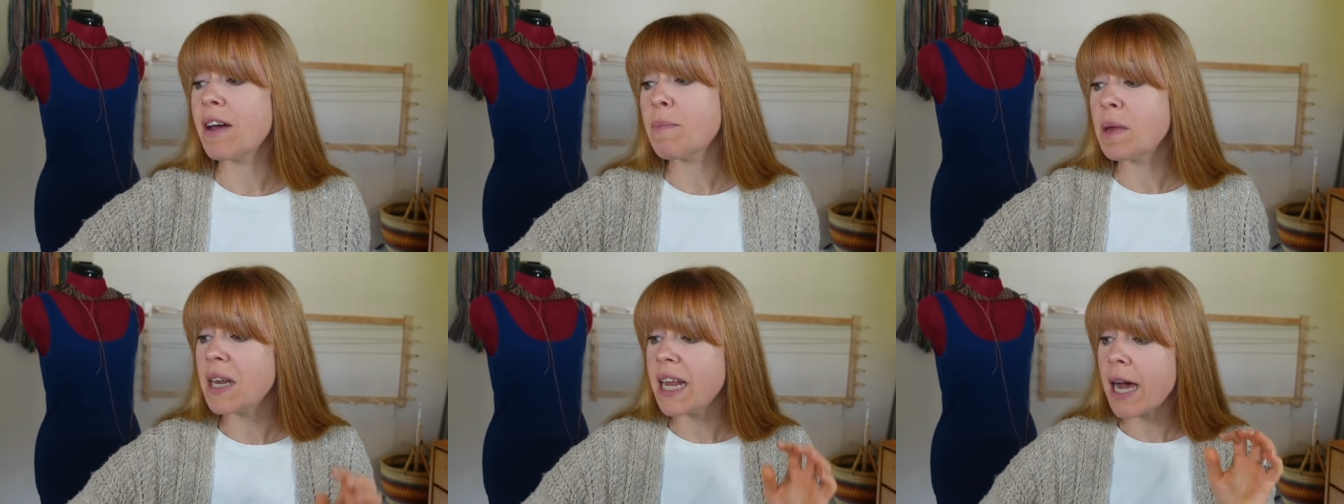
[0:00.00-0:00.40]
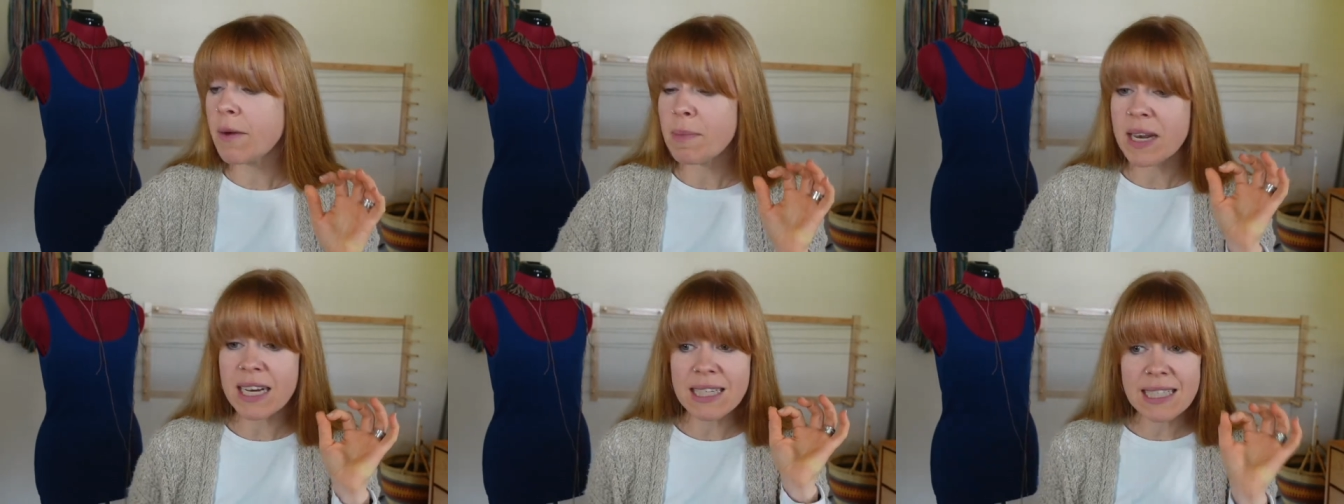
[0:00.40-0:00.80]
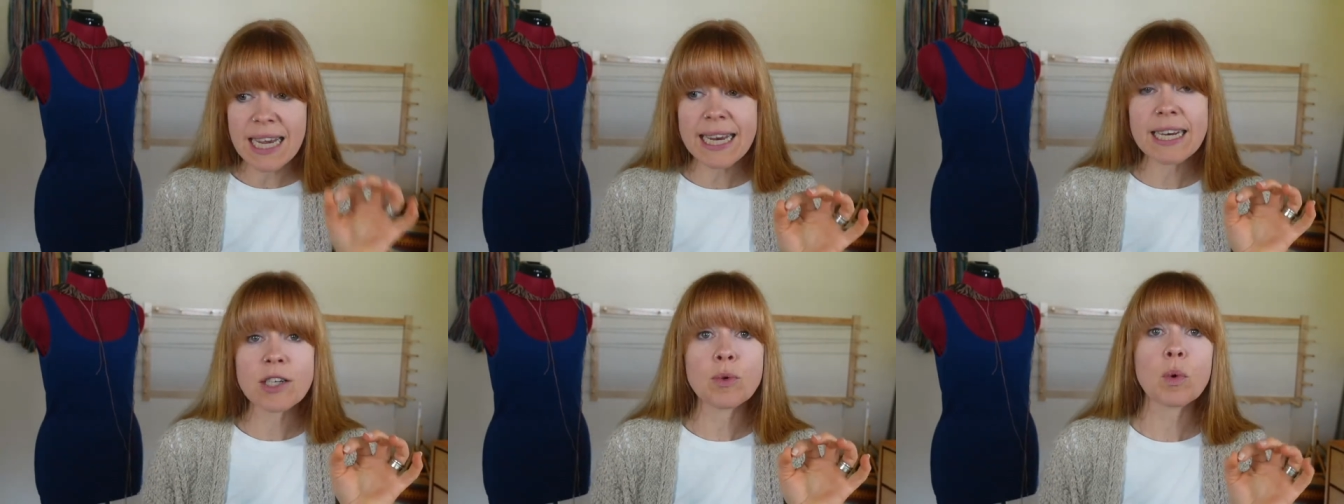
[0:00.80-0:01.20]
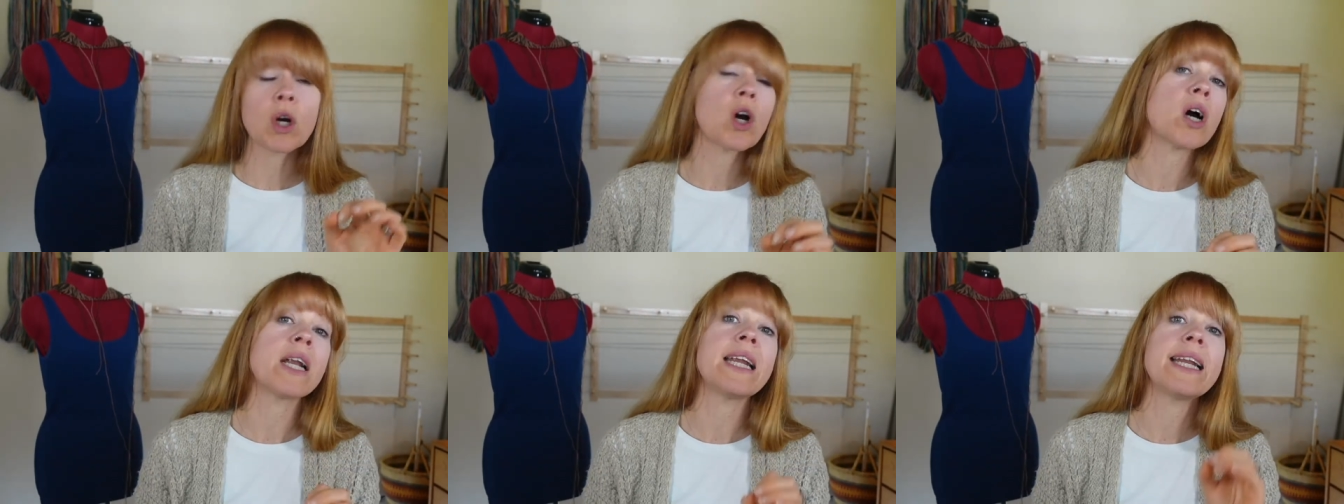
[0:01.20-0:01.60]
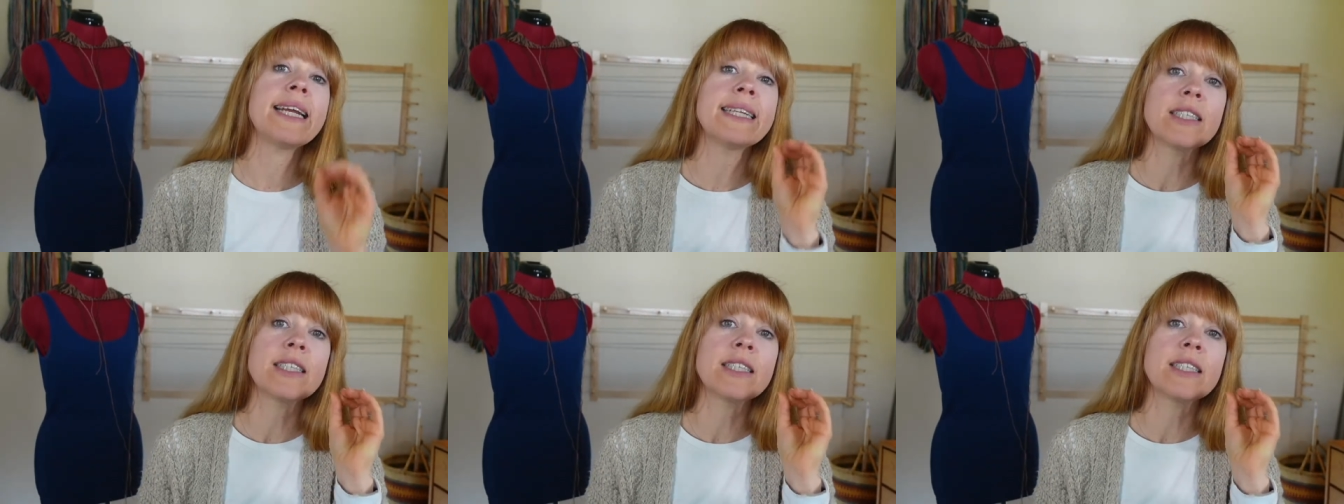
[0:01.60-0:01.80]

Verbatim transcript: I've been I've been excited to work on it.